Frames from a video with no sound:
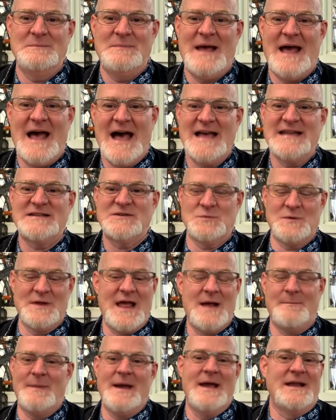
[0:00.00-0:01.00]
past where
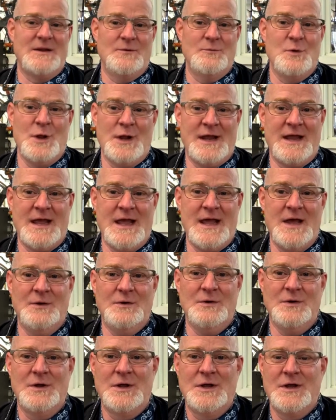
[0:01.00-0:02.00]
that bike can really
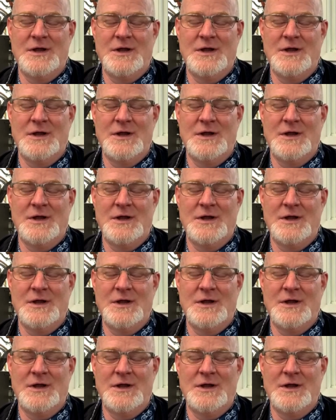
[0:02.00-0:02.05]
handle.